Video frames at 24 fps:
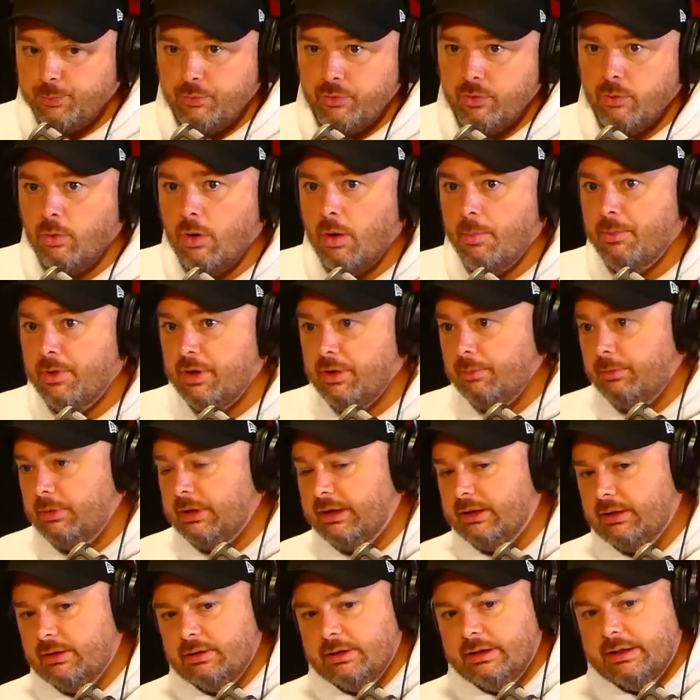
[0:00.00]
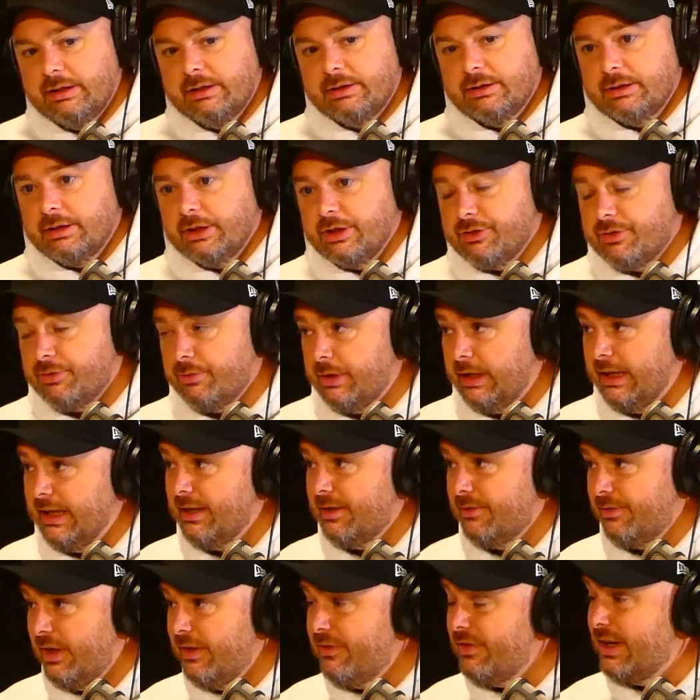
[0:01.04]
for what I'm hearing, it's
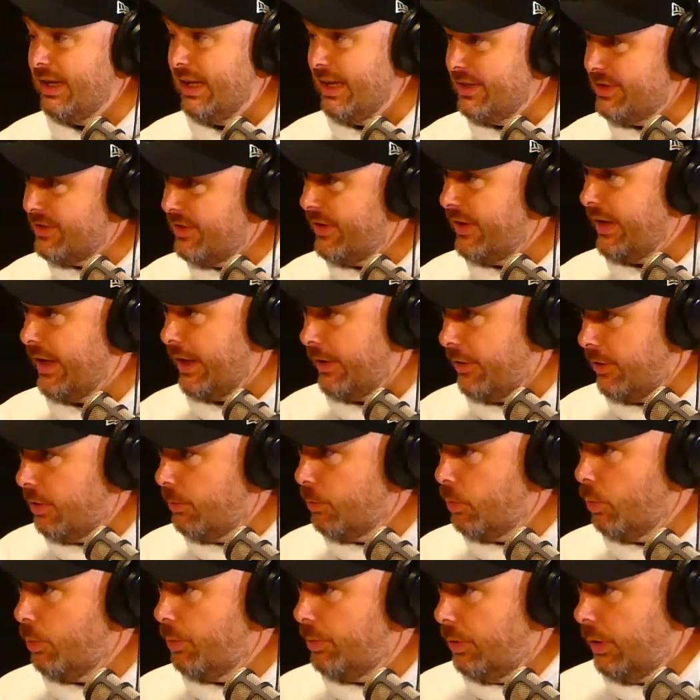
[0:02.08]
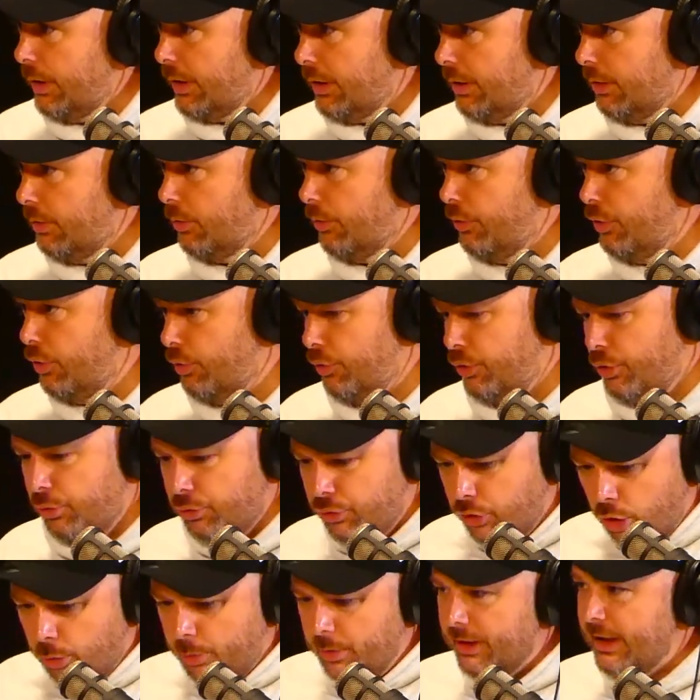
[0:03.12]
even easier to get in at the moment. Like, they'll
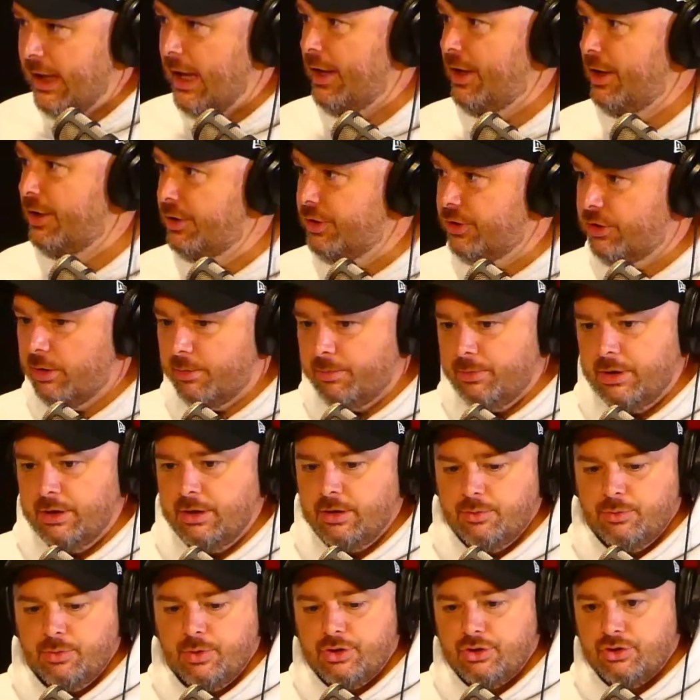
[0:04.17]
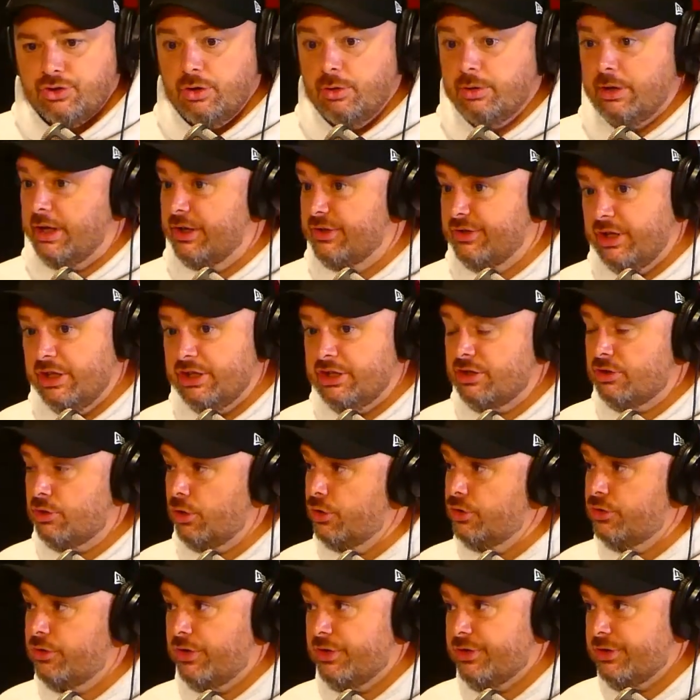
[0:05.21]
talk about getting into WA Australia. It's easy. As
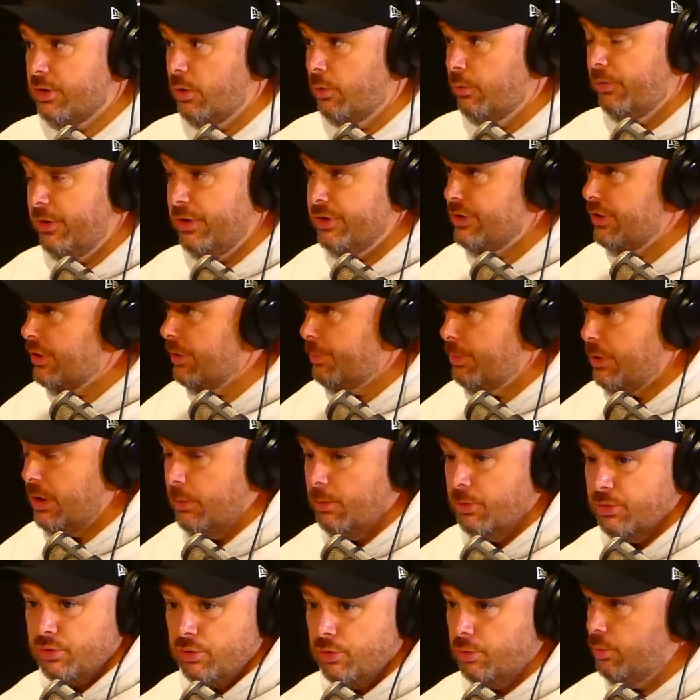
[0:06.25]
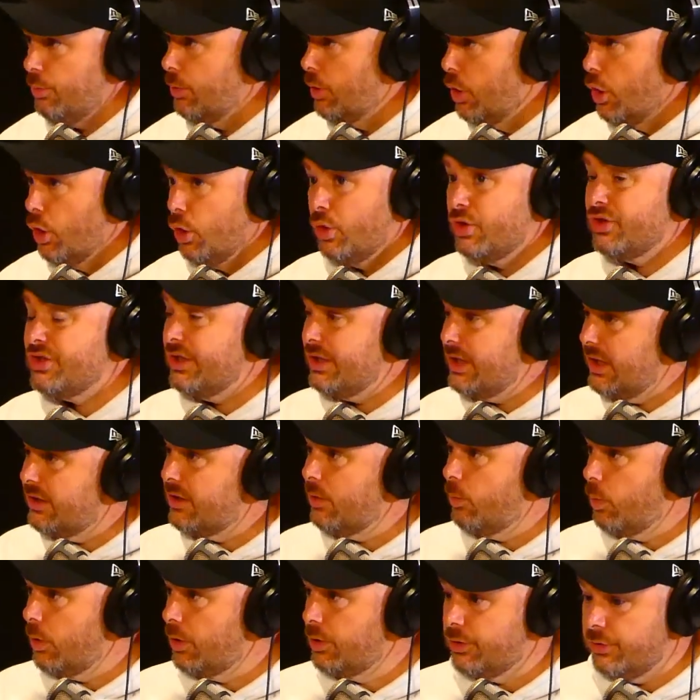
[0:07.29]
long as you've got a skilled visa, they're pretty much going, because they need
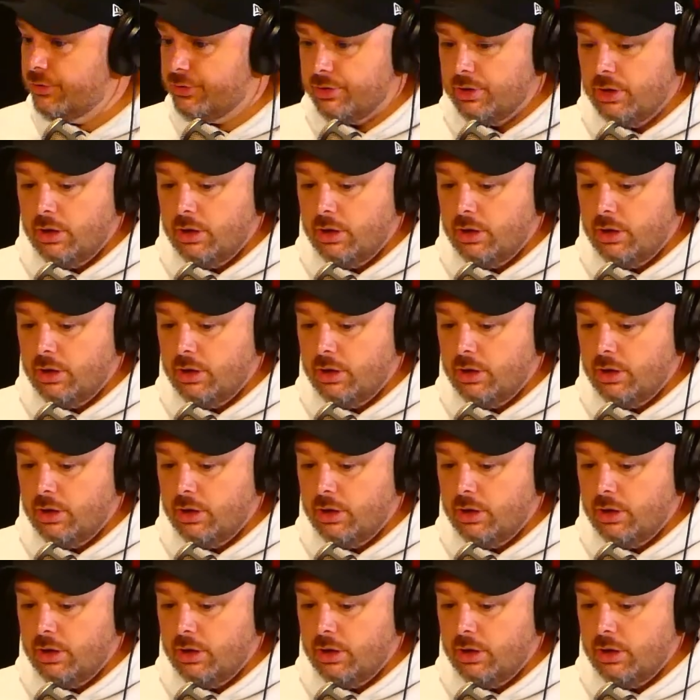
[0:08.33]
the workers.